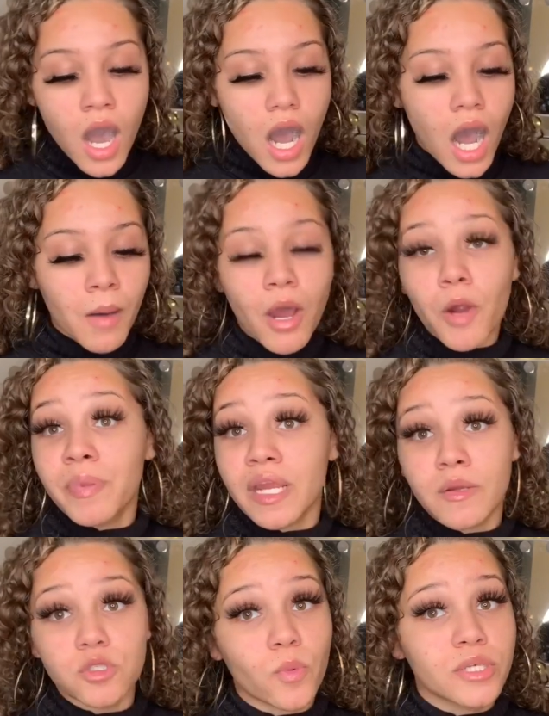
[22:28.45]
Um, our
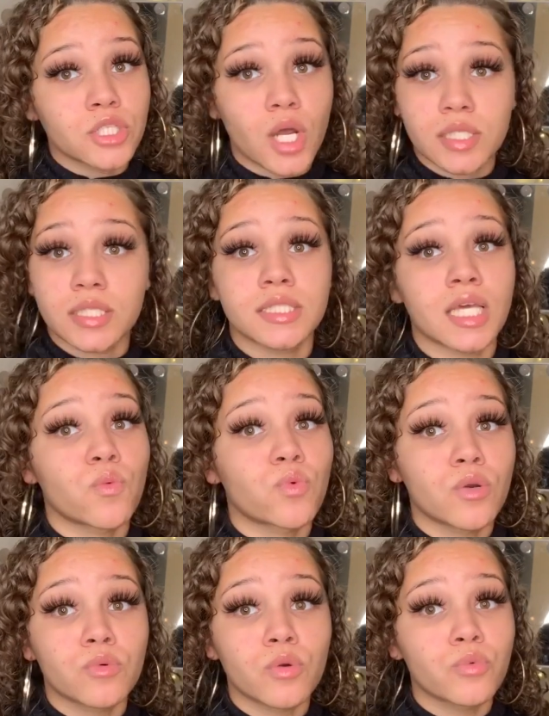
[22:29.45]
parents always taught us to stay
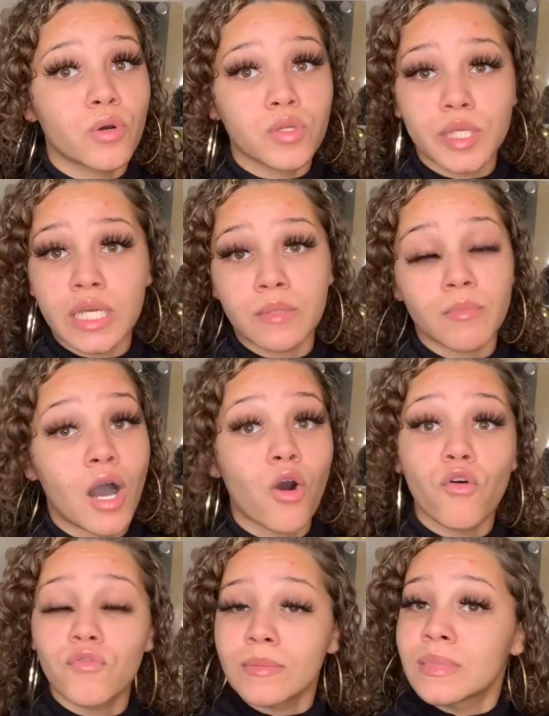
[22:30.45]
real, real, real clean. My
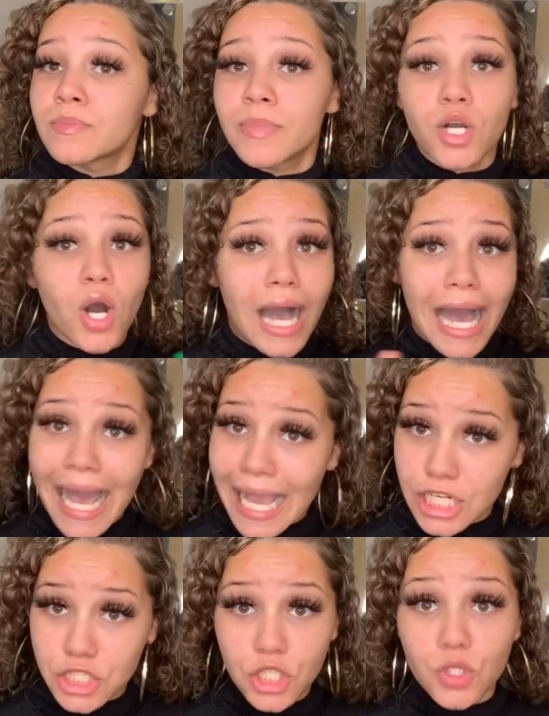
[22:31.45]
whole family's big on
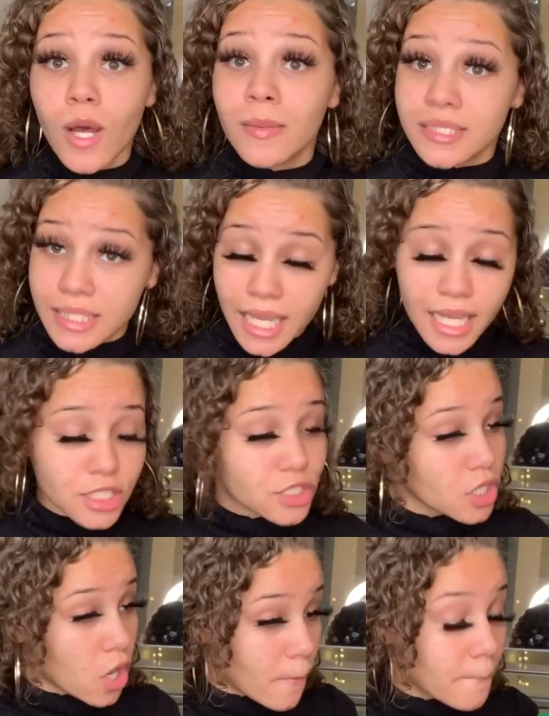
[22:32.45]
hygiene. You know what I'm saying?
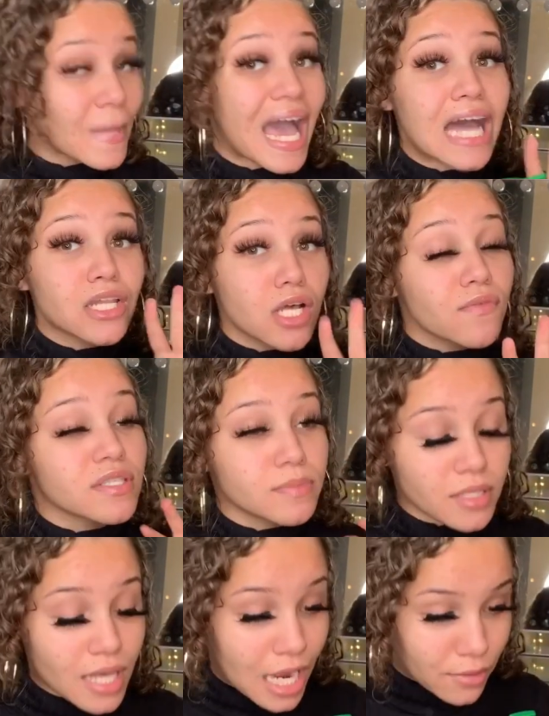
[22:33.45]
So I love the
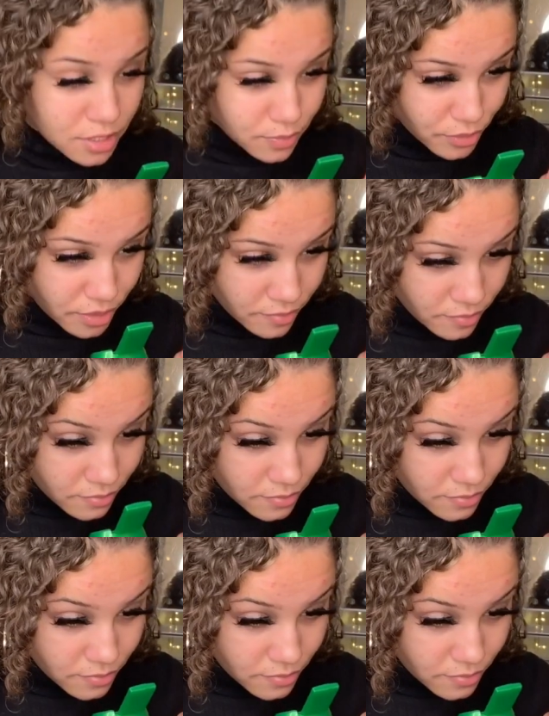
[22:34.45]
smell of Irish Spring.